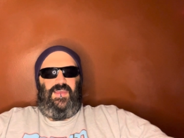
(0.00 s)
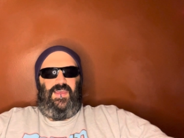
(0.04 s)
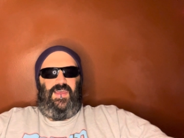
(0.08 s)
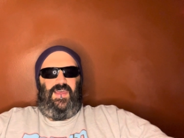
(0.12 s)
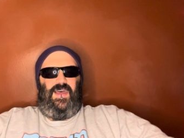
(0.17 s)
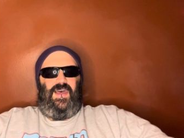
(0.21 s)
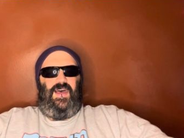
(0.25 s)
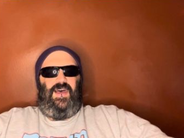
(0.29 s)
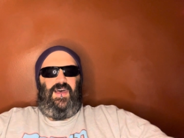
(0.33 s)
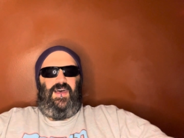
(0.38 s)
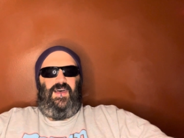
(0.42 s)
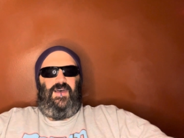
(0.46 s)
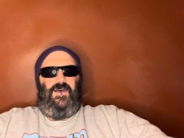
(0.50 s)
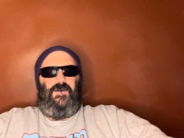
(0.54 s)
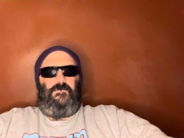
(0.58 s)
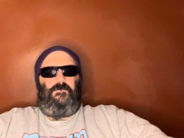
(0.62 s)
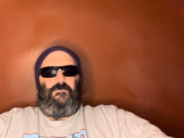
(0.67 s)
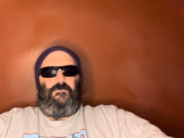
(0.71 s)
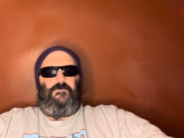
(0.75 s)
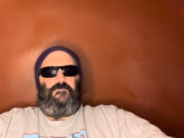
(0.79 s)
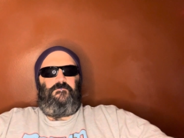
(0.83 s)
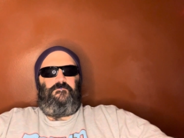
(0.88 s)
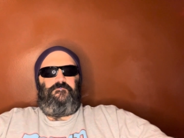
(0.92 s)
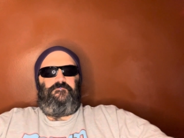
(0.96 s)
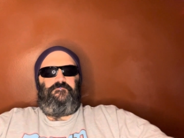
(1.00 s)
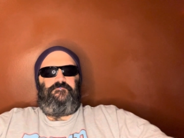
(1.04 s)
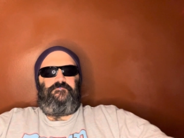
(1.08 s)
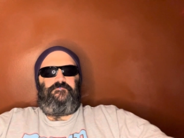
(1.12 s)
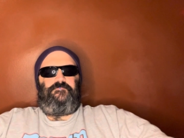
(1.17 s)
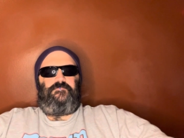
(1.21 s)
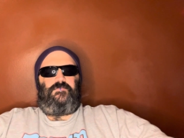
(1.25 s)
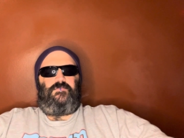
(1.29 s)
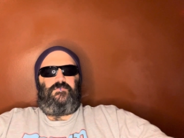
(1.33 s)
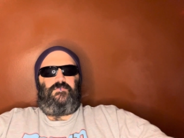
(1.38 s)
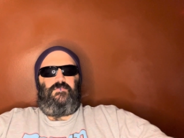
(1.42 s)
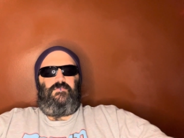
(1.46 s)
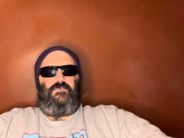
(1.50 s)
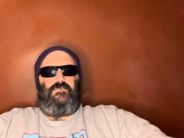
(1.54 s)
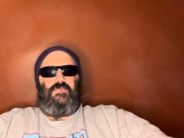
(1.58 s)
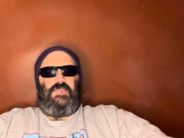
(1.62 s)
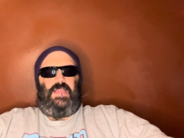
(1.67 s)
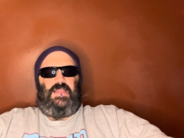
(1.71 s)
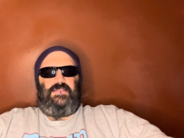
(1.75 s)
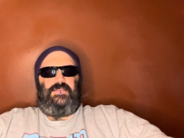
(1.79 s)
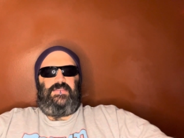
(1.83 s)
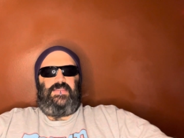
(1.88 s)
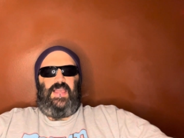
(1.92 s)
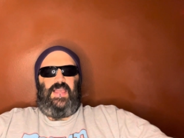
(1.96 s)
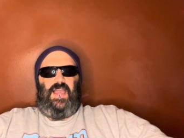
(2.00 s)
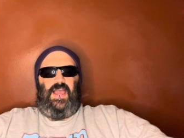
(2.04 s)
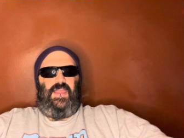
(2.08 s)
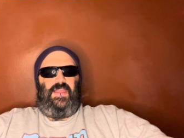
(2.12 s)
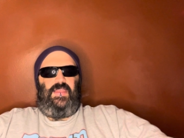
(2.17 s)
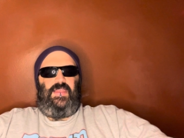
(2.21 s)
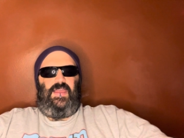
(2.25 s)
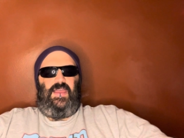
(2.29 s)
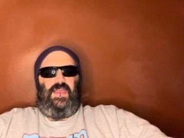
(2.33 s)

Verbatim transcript: Um, it's kind of